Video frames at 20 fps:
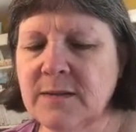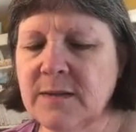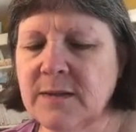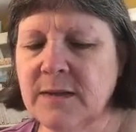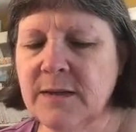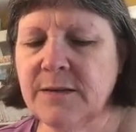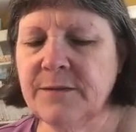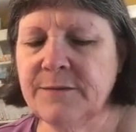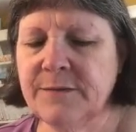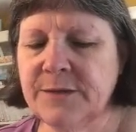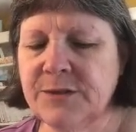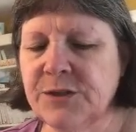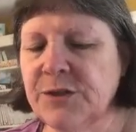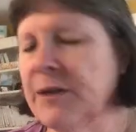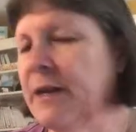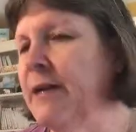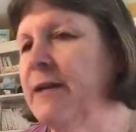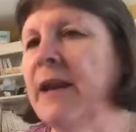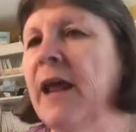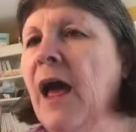get a
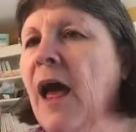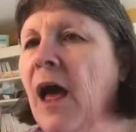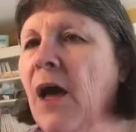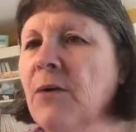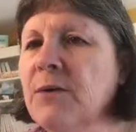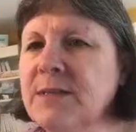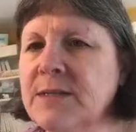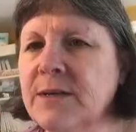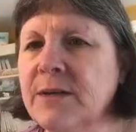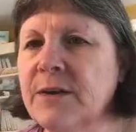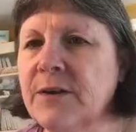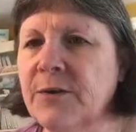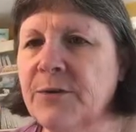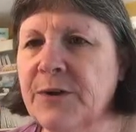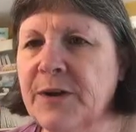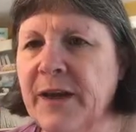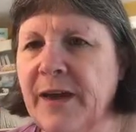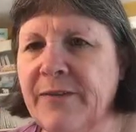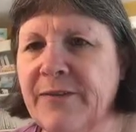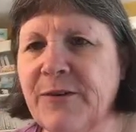vision on how it's going to go
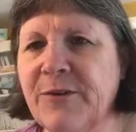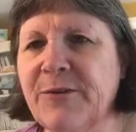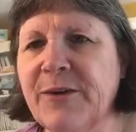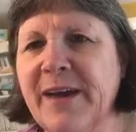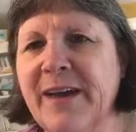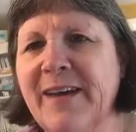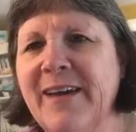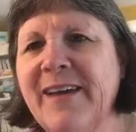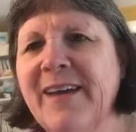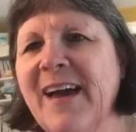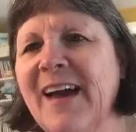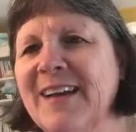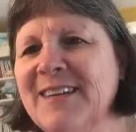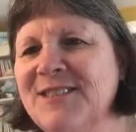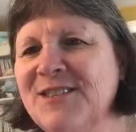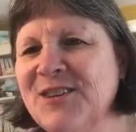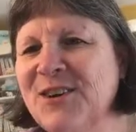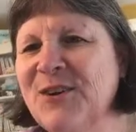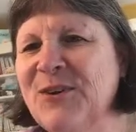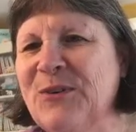together, okay? Hi,
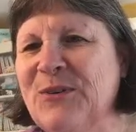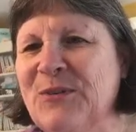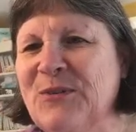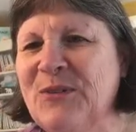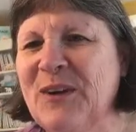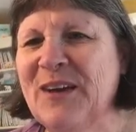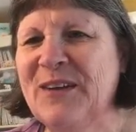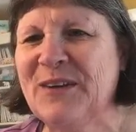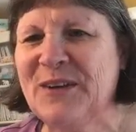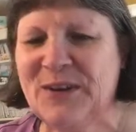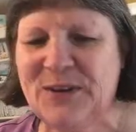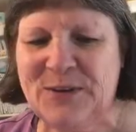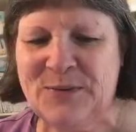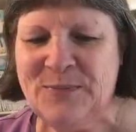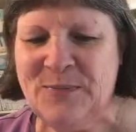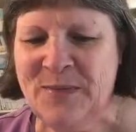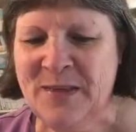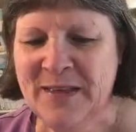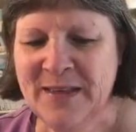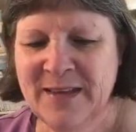Joan.
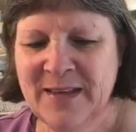Welcome.